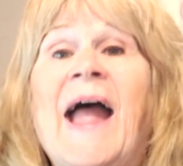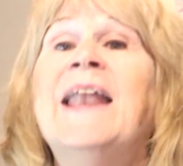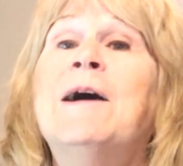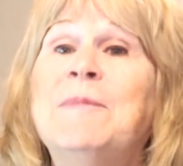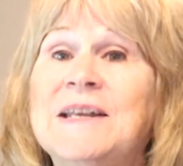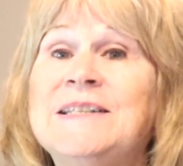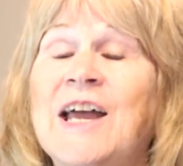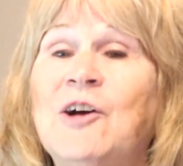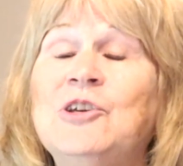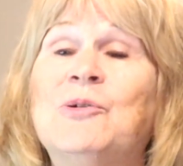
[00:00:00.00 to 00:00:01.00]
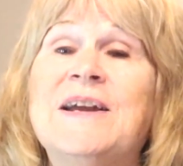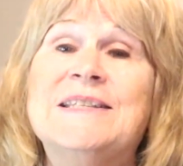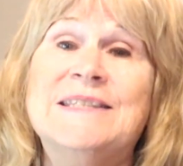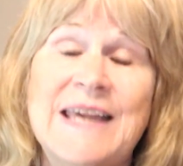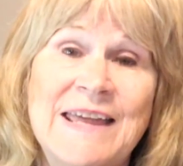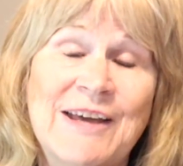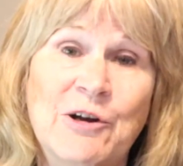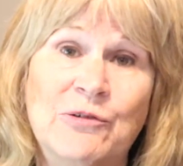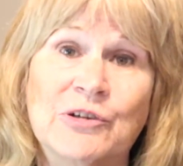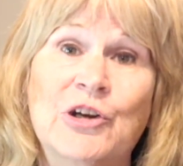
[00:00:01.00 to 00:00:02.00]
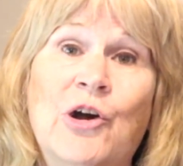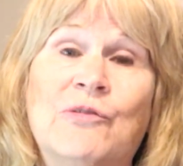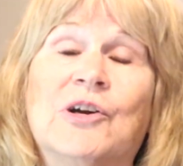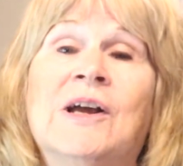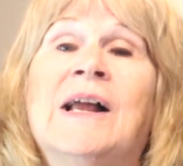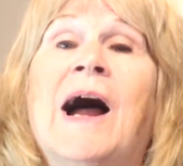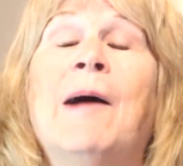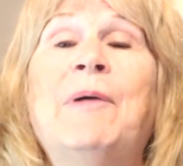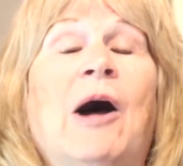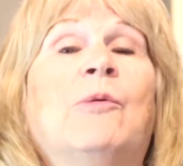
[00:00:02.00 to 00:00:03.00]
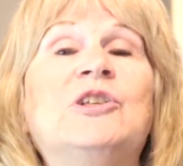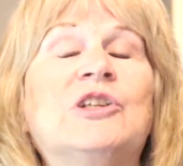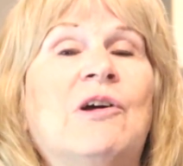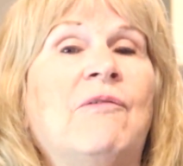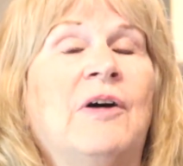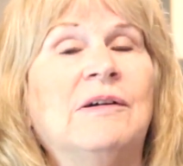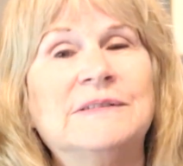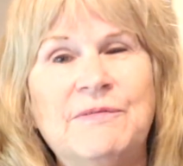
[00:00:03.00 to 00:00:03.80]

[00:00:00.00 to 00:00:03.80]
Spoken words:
And I'm going to tell you, I say that over and over about Wichita Falls.